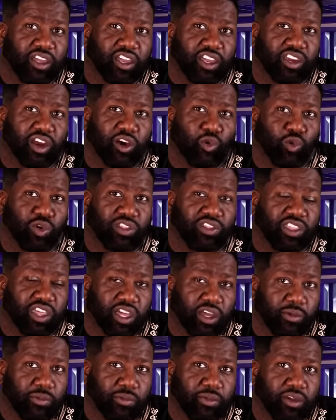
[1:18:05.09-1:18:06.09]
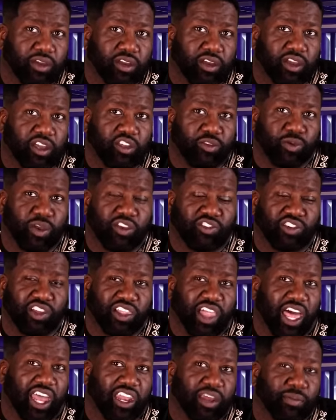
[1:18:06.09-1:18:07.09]
you know, with them, especially a
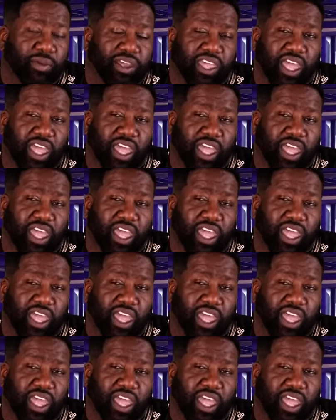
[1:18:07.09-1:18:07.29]
lot of them